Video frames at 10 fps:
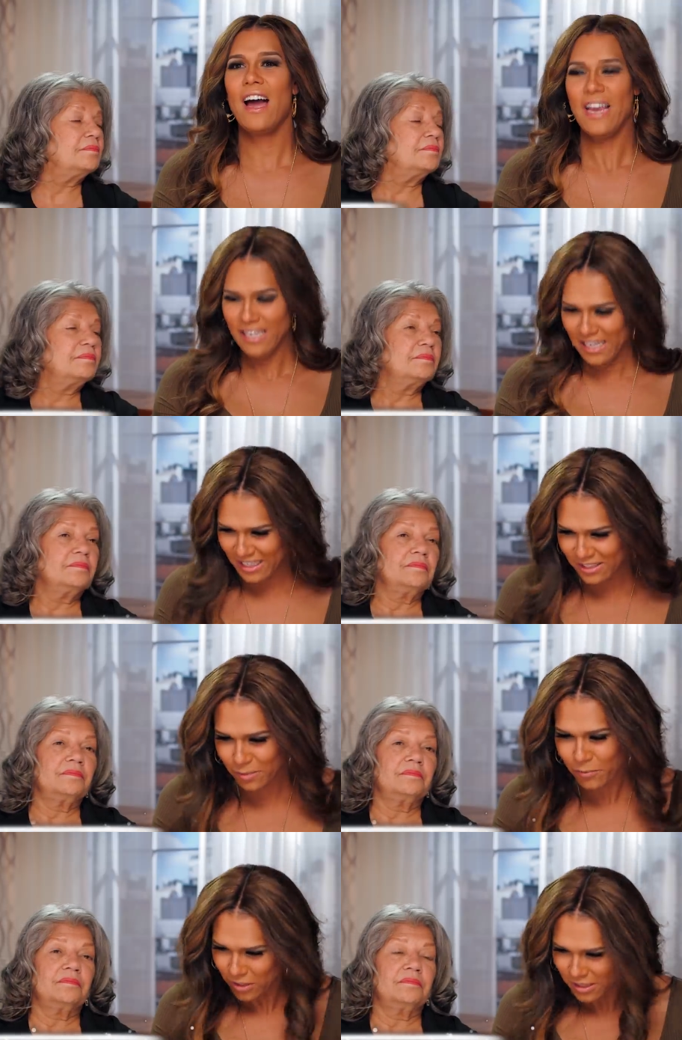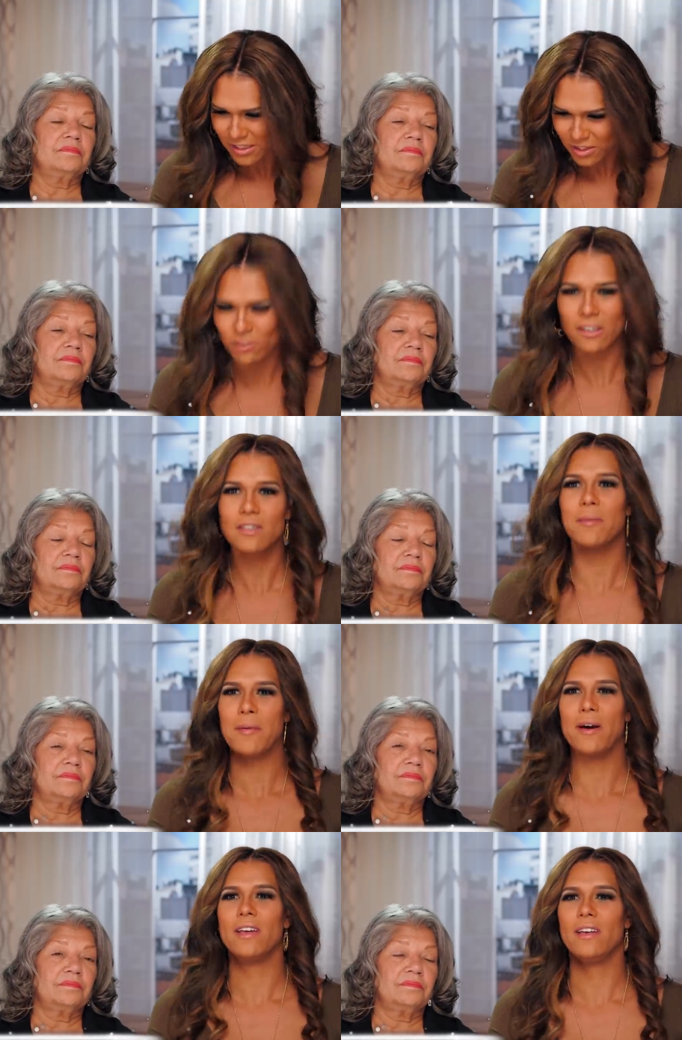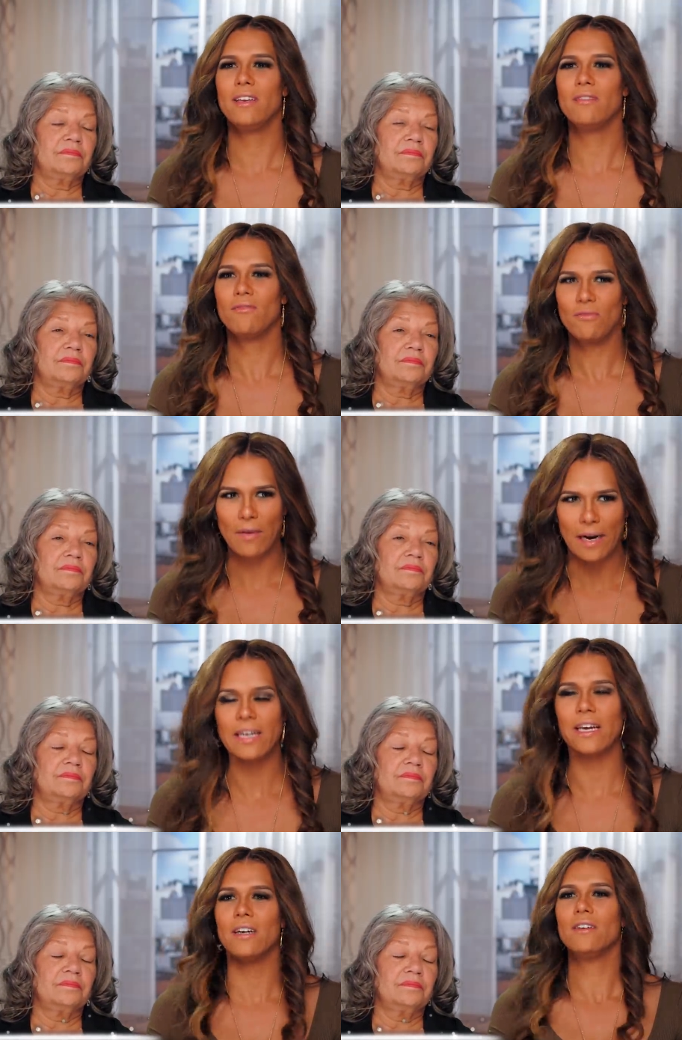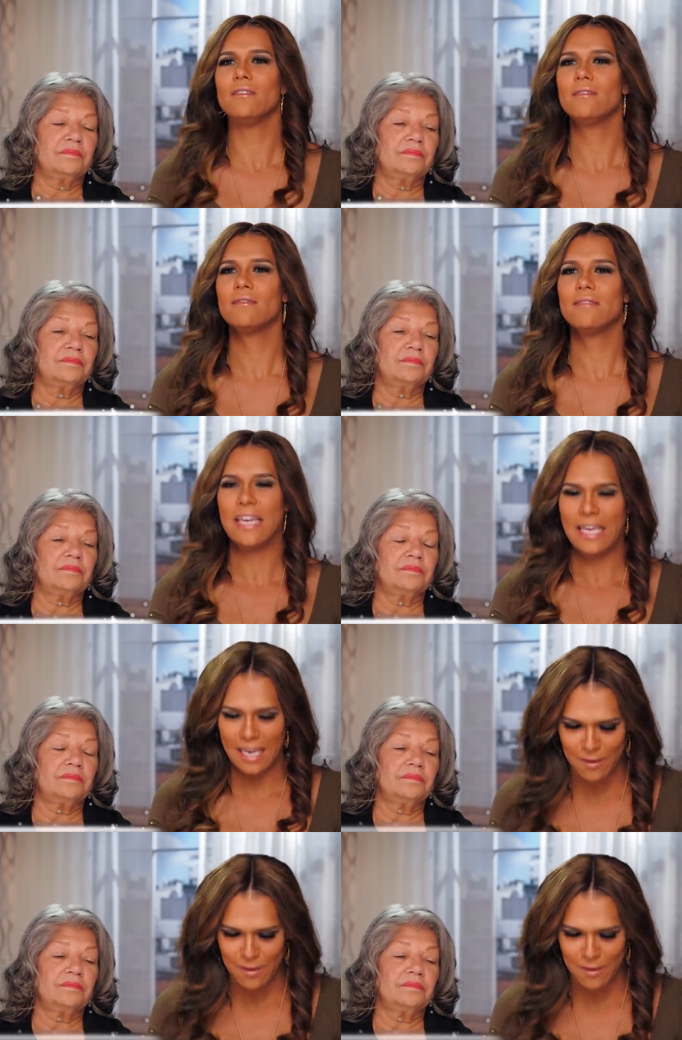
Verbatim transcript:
Speaker 1: I need to put this dress on my body right now, like